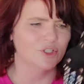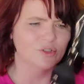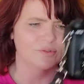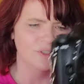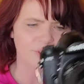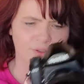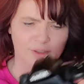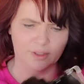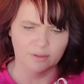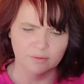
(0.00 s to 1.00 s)
over a year
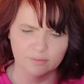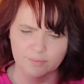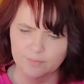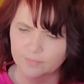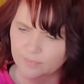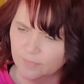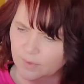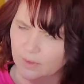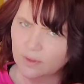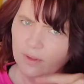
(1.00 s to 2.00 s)
ago.
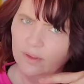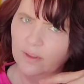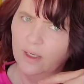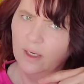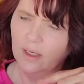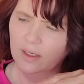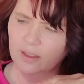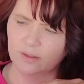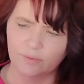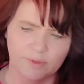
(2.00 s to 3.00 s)

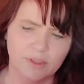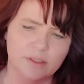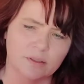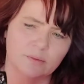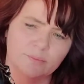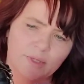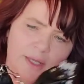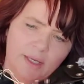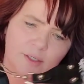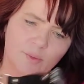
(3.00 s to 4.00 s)
I don't think so.
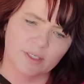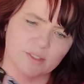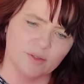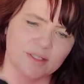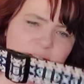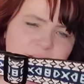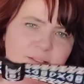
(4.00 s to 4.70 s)
Anyway, so this is the